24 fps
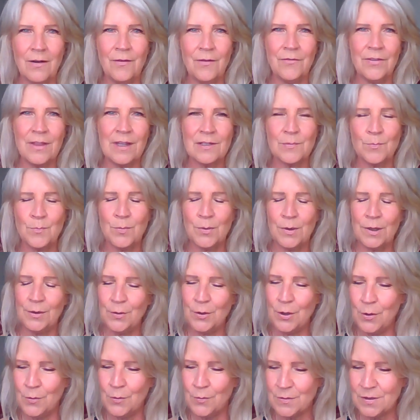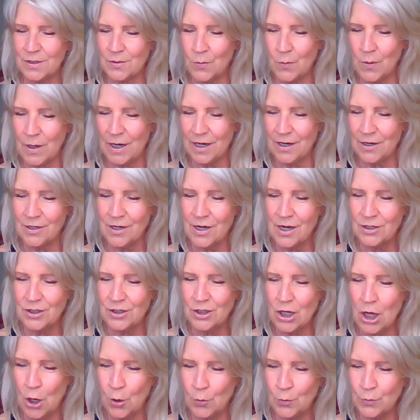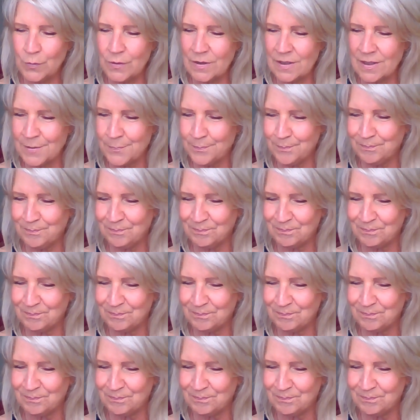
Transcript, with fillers: of this Pluto square nodes.